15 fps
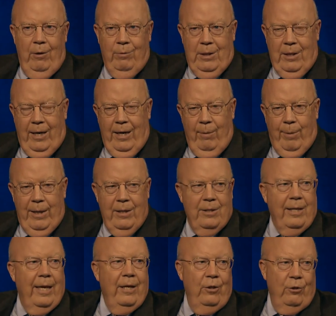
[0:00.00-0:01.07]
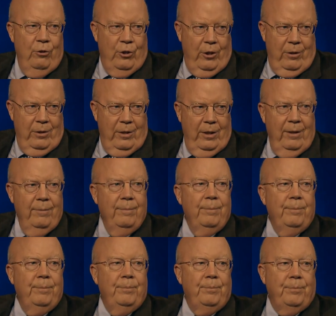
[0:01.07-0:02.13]
was who, hired by uh, the state of New Jersey, right, who
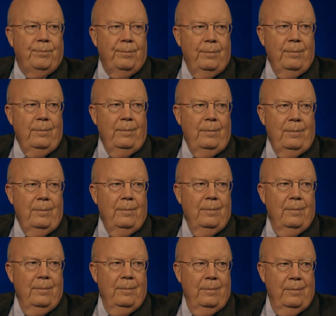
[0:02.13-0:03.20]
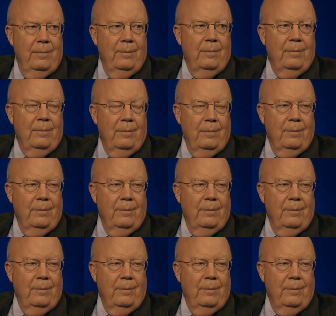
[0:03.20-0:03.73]
uh, prior to that took care of